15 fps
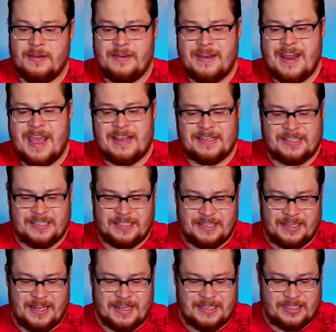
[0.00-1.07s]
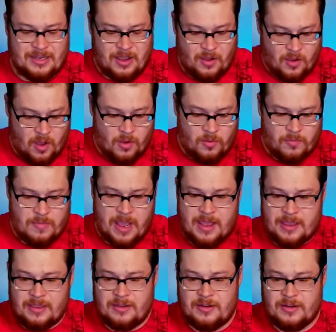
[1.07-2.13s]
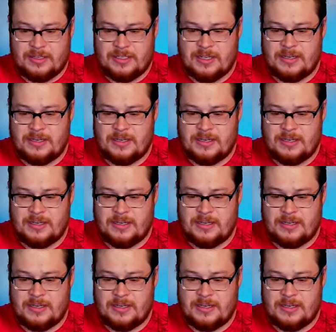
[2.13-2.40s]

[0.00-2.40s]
Next, let's go. Oh my goodness,